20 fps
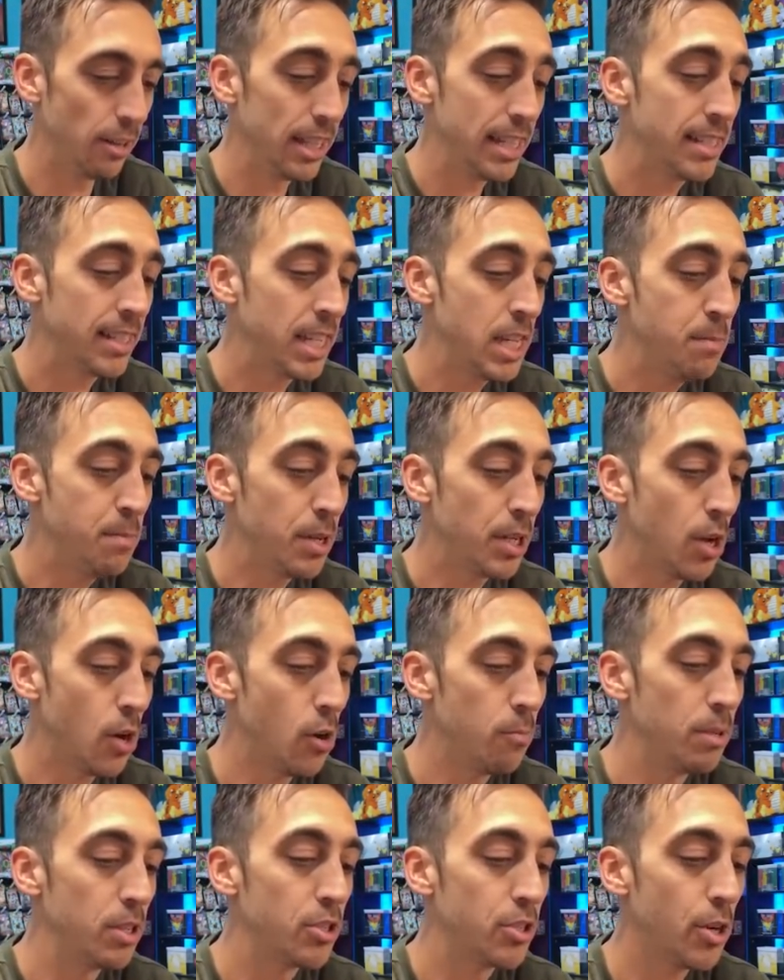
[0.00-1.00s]
Let's keep it
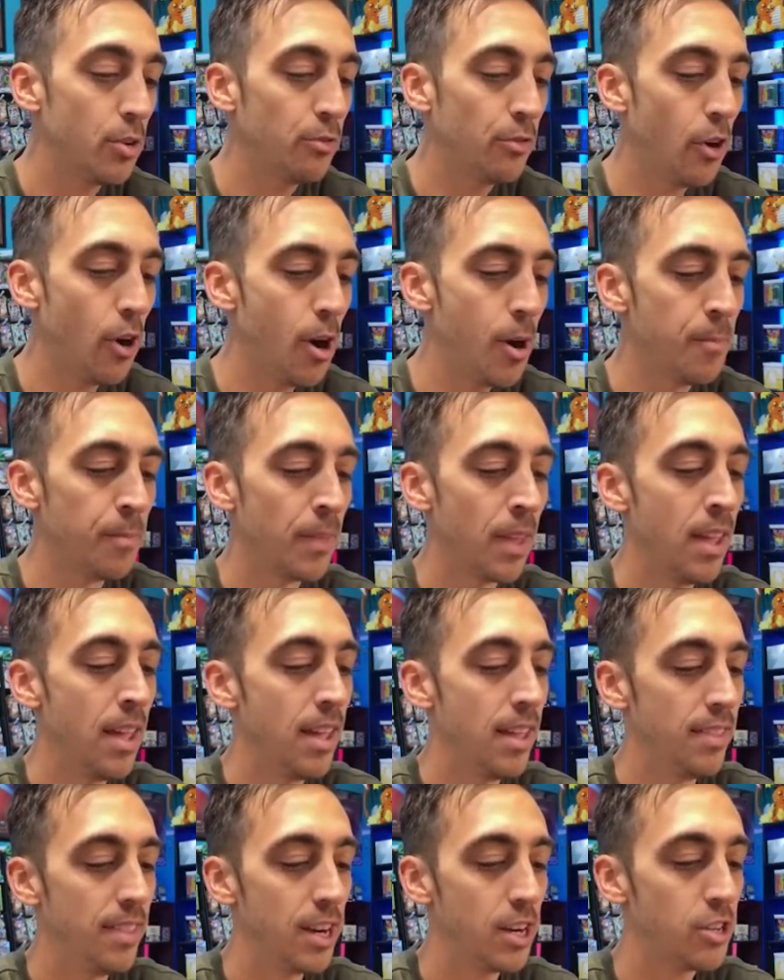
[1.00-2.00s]
going. But so far,
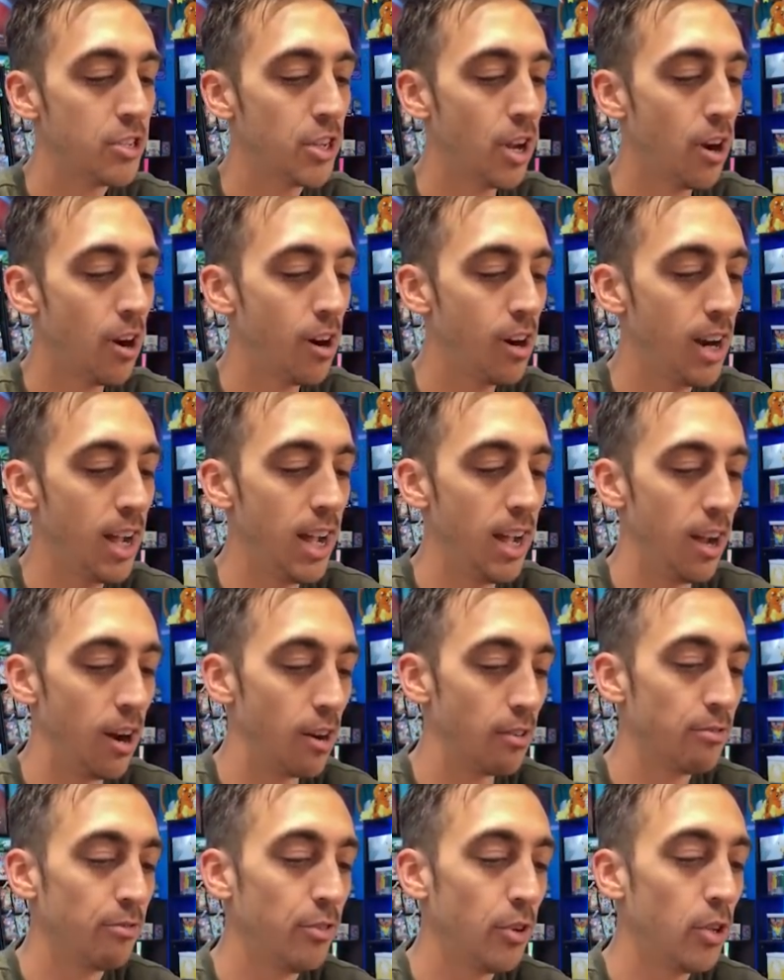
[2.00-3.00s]
there's
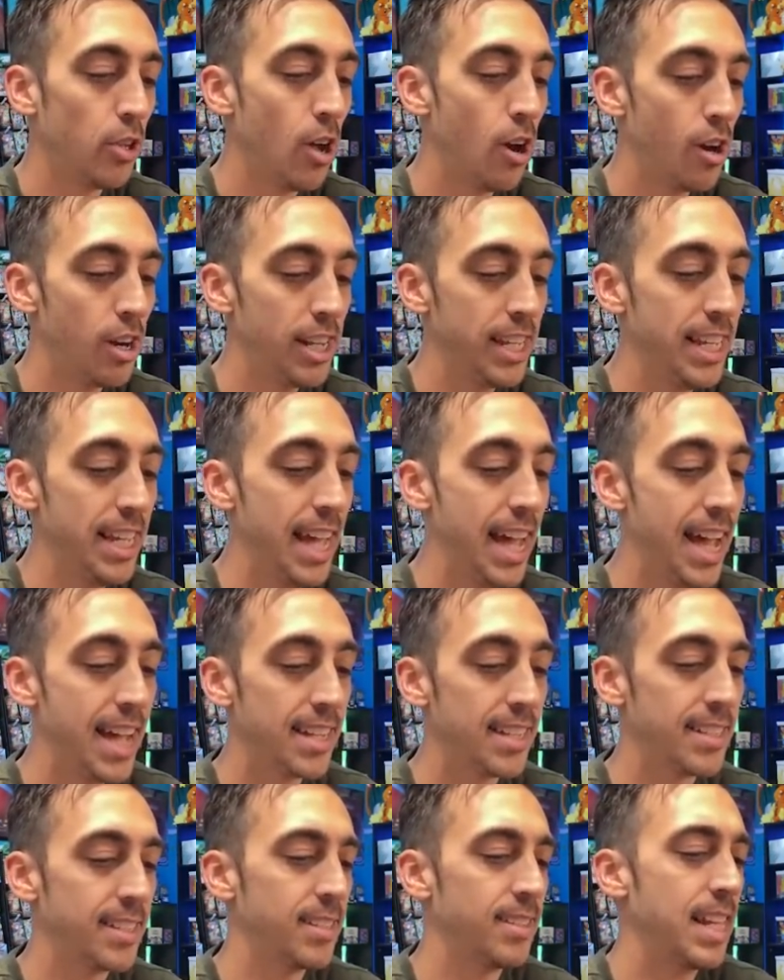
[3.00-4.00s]
our full art
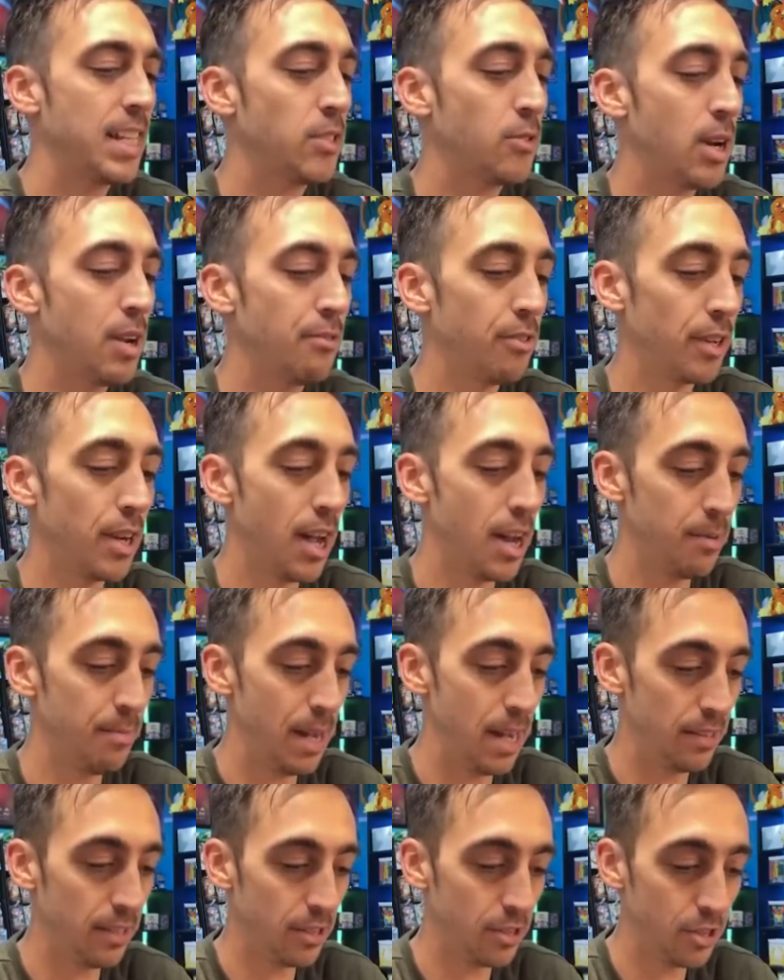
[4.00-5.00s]
EX. That's what I forgot
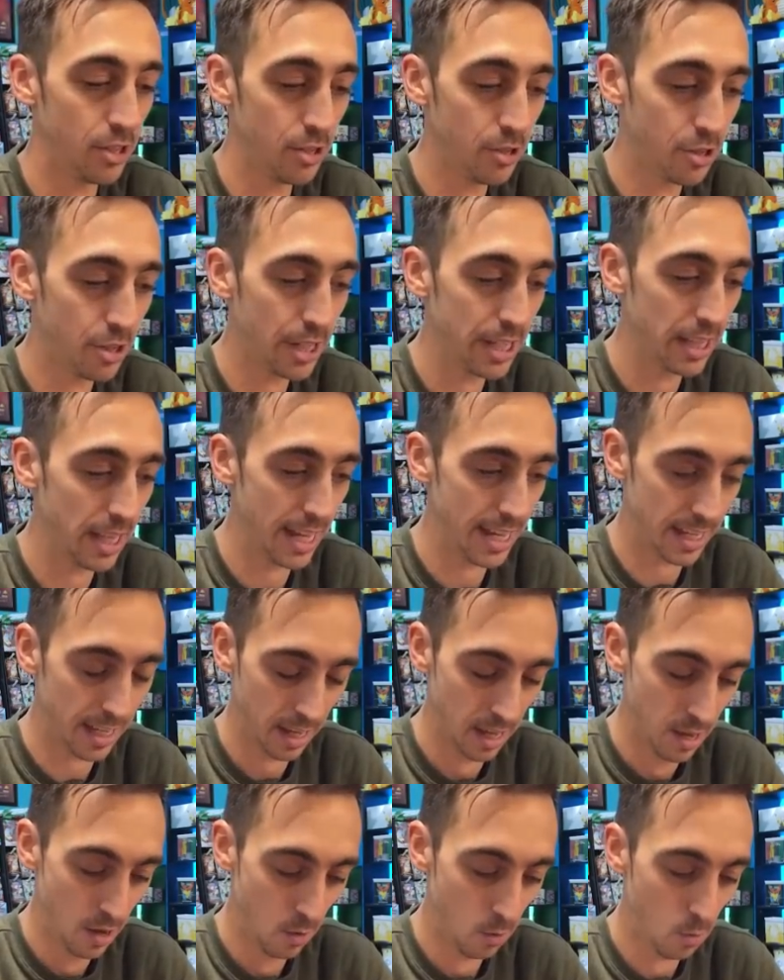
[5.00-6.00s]
about. There's usually like
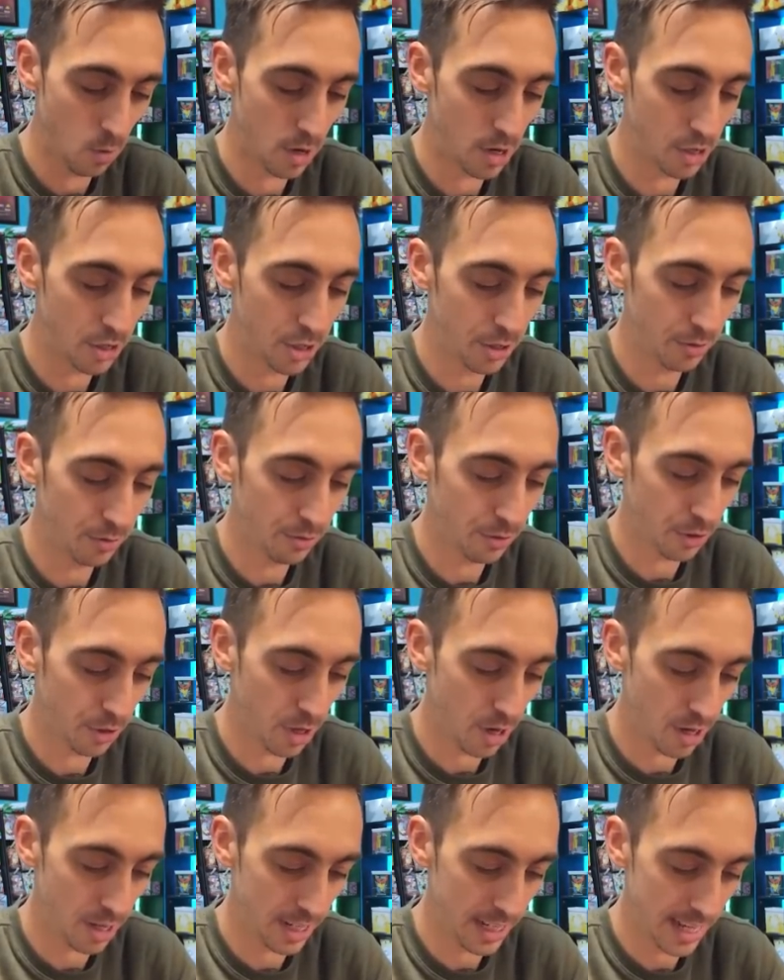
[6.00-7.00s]
1 or 2 full
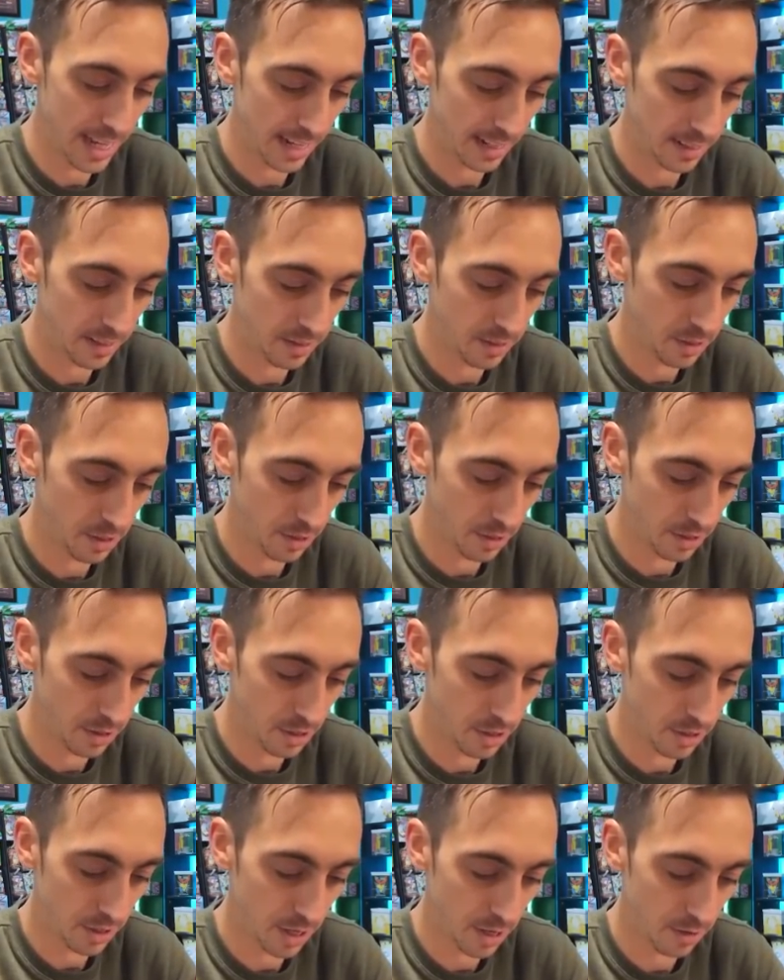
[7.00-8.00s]
art EXs too. Let's
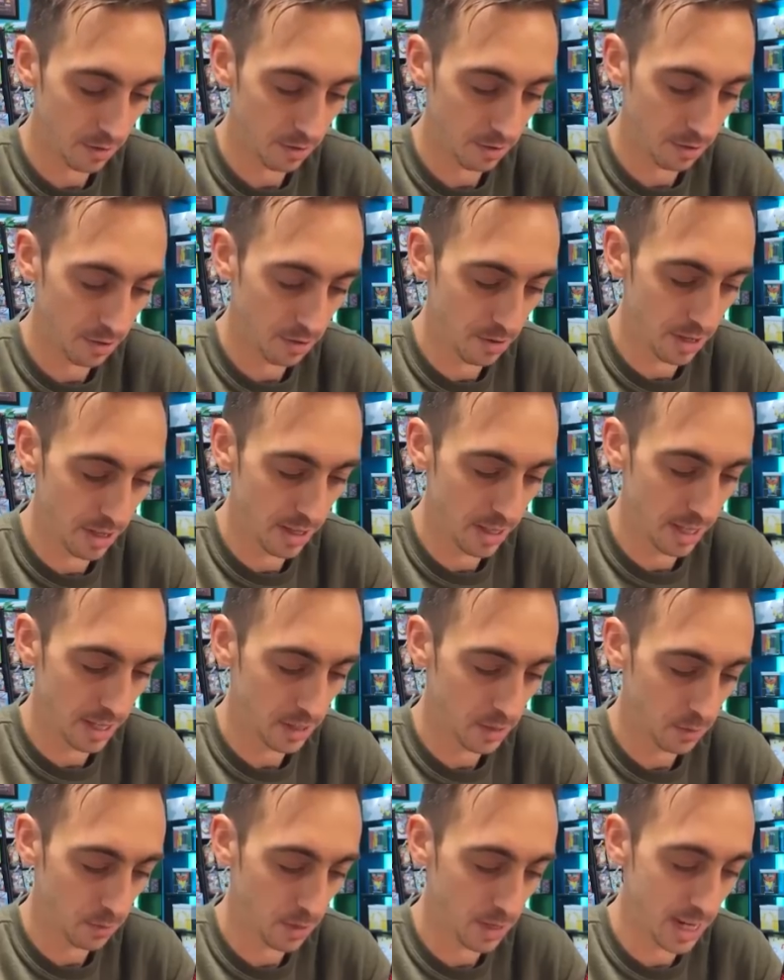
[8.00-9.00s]
just go through
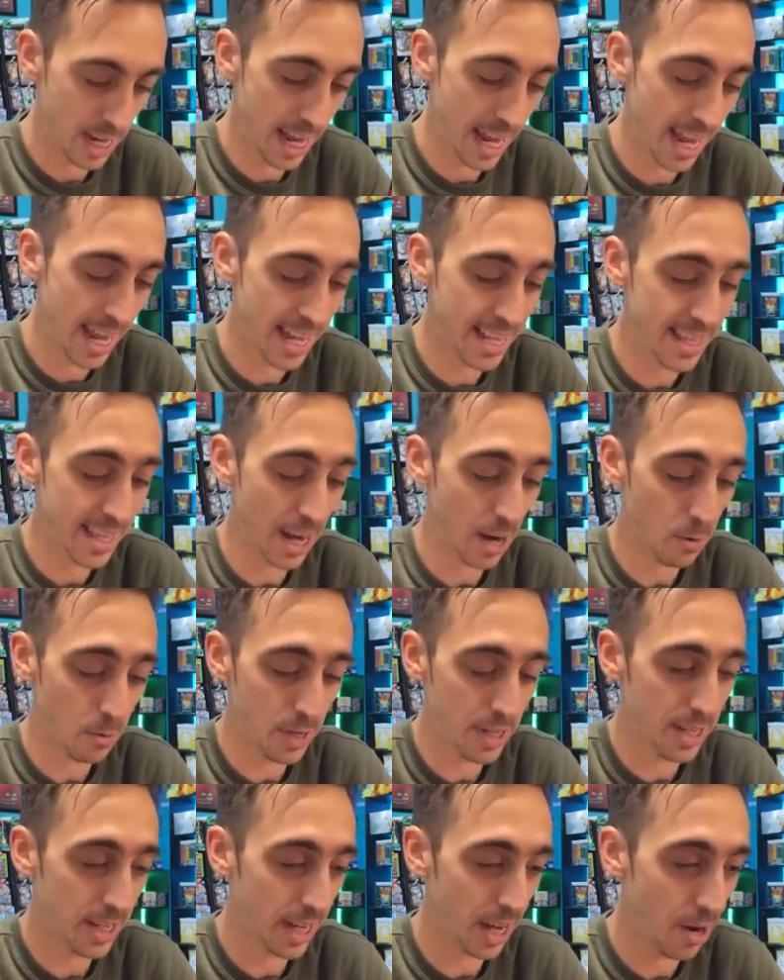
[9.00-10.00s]
this one. And there
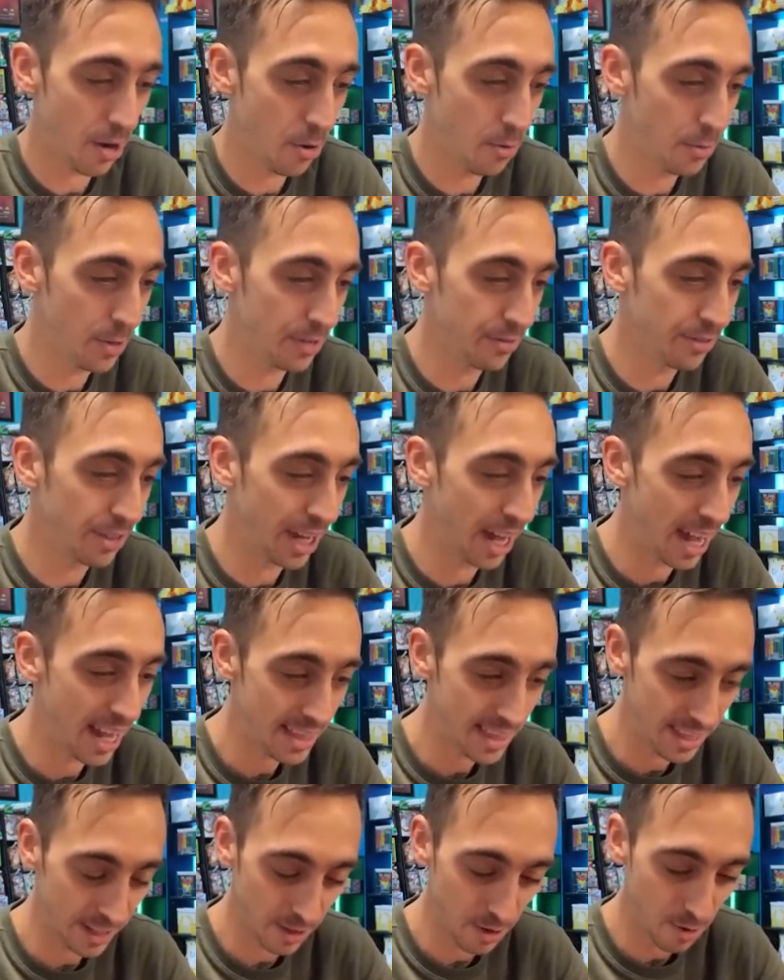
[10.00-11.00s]
we go. We've
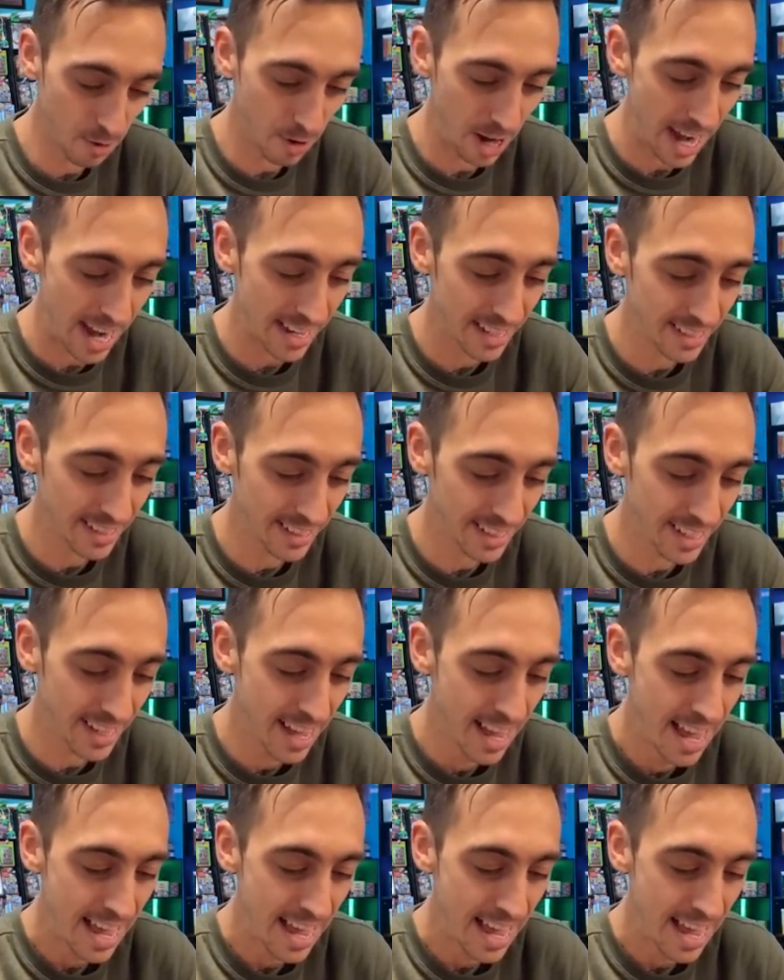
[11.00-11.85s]
got the Quaxly